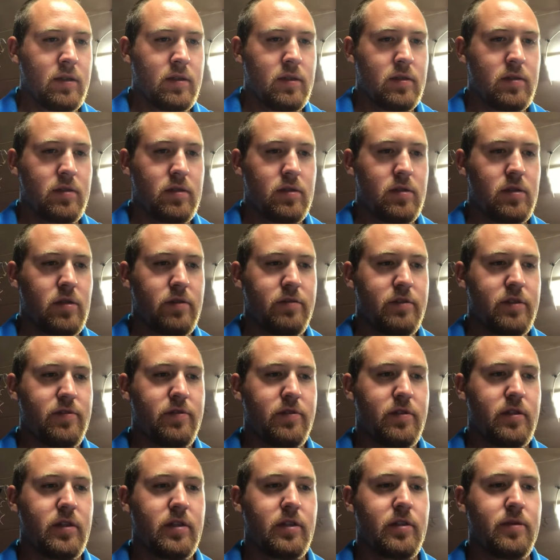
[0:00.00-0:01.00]
Service
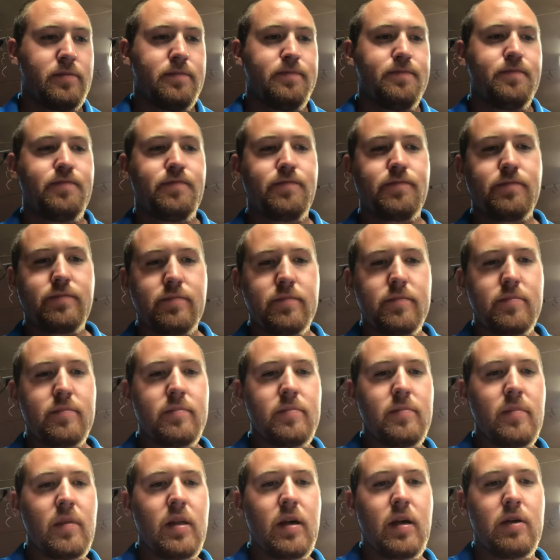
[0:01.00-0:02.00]
volume,
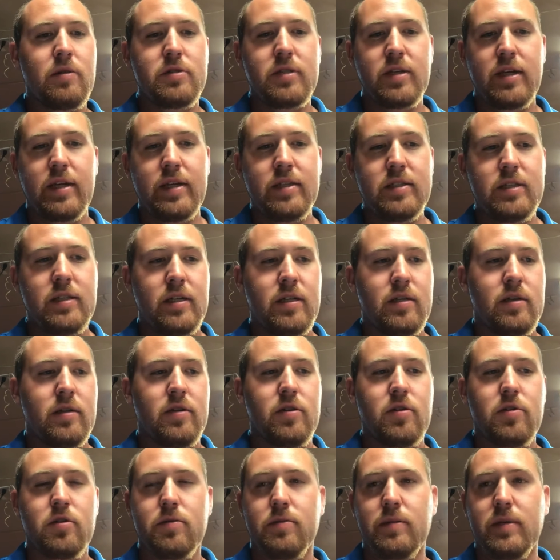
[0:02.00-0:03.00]
up to 18
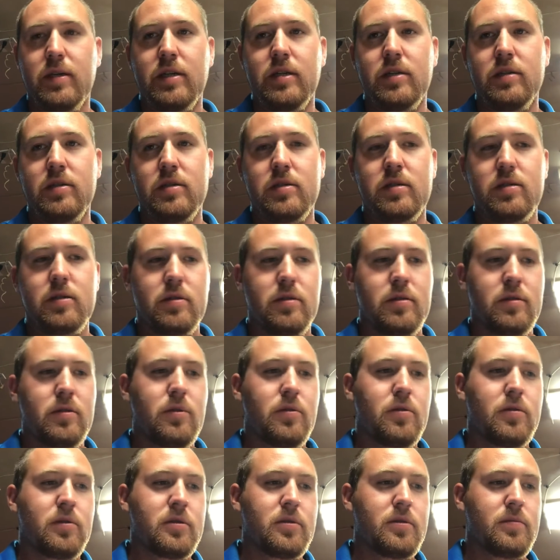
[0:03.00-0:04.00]
nautical miles. The
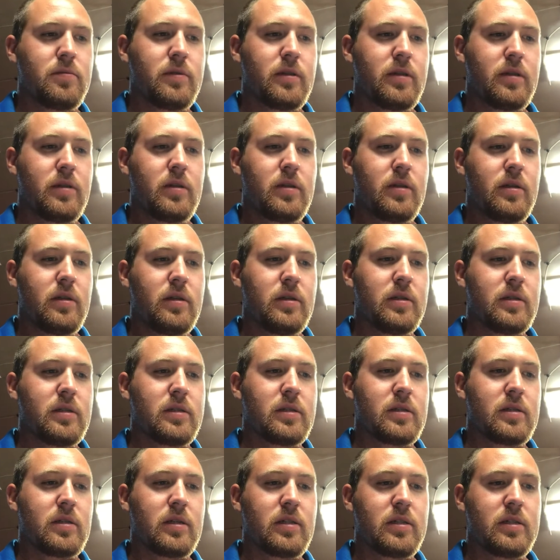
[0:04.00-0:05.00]
course width
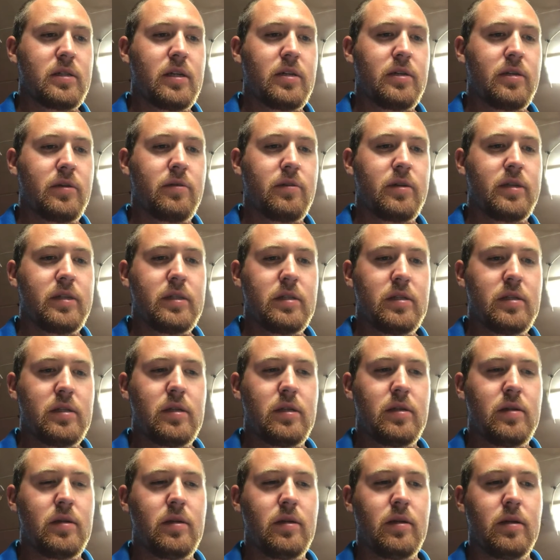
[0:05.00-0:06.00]
is 10 degrees,
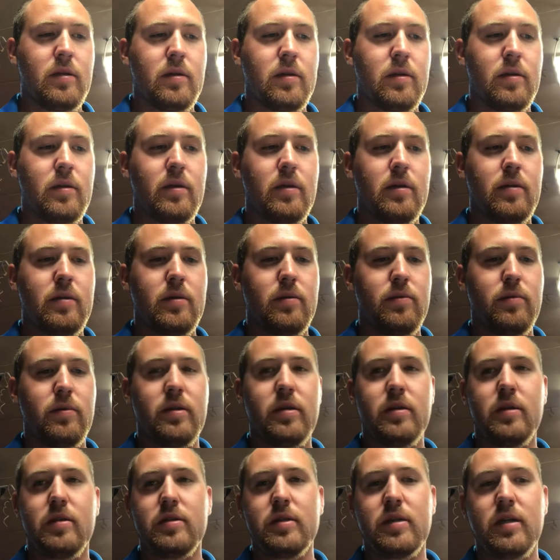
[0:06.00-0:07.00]
and
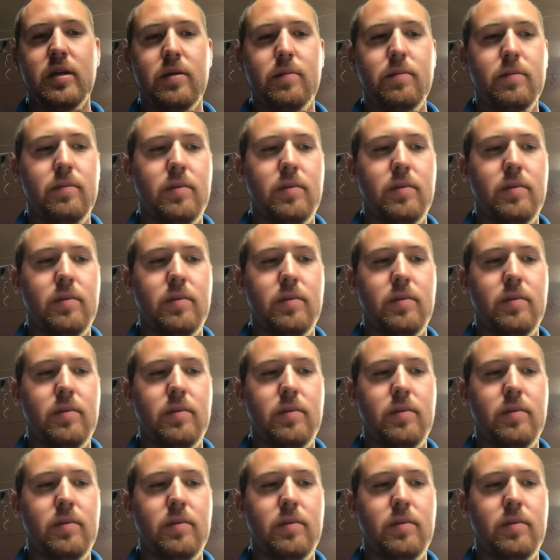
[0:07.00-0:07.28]
within 10